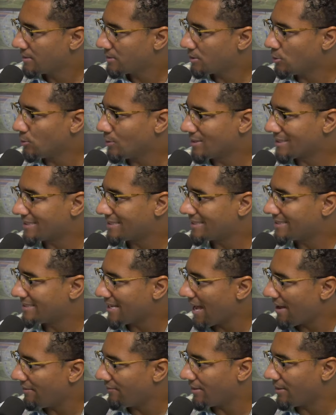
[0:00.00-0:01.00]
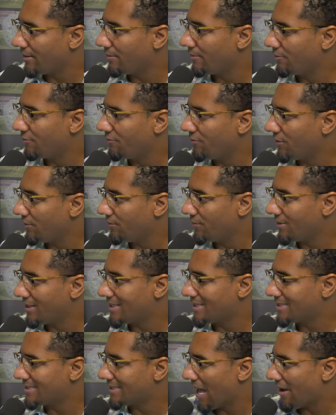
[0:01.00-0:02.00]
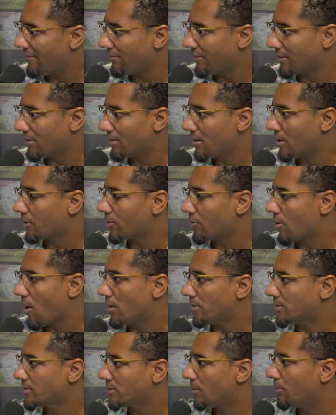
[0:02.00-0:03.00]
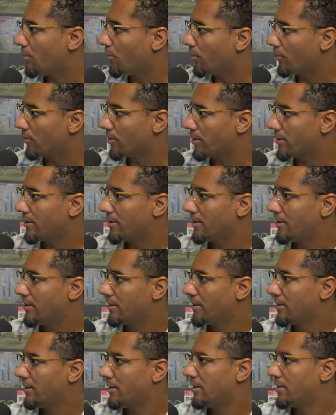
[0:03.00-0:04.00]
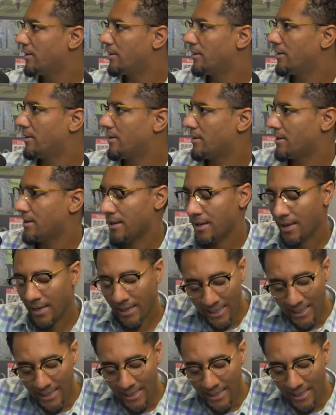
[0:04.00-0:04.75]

to a 757 across the board. In 90 days?